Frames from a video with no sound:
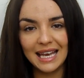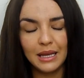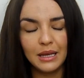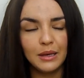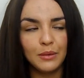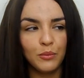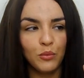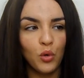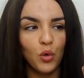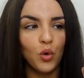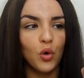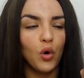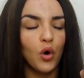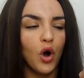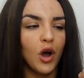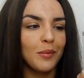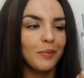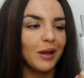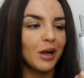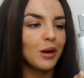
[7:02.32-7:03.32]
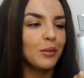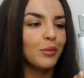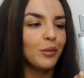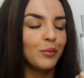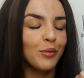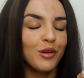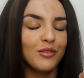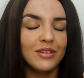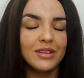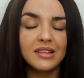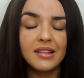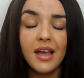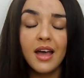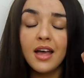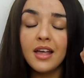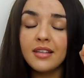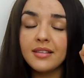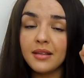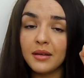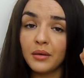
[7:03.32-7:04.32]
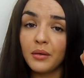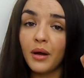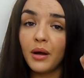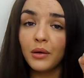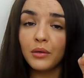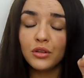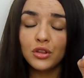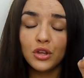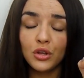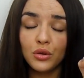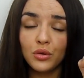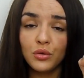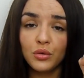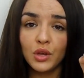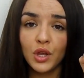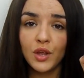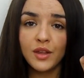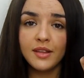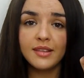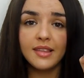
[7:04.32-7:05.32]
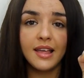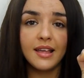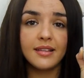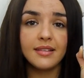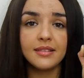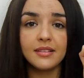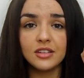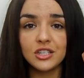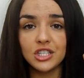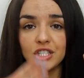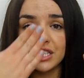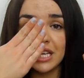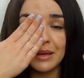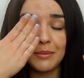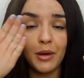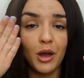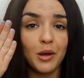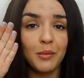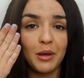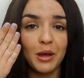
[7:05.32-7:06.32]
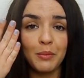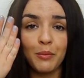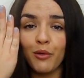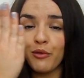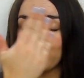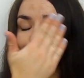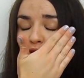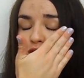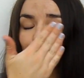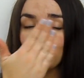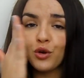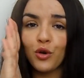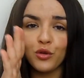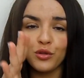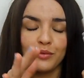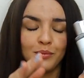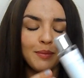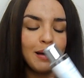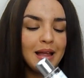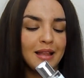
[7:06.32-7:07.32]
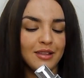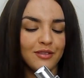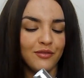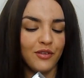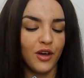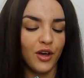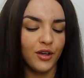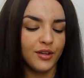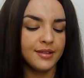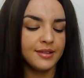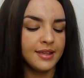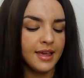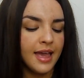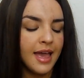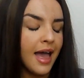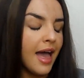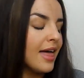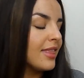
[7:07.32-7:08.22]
any more eye makeup makeup removers. So I do use this, just take my makeup off and two cotton pads first.